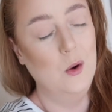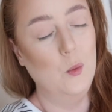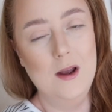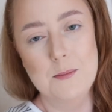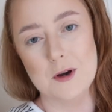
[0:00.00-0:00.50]

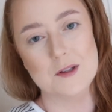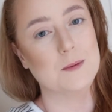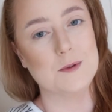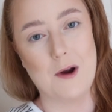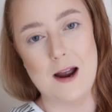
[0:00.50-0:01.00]
way more
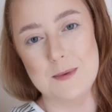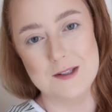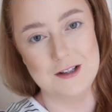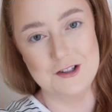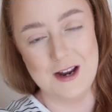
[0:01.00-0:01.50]

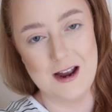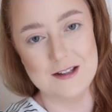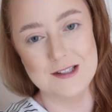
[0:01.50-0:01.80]
subscribers than she has,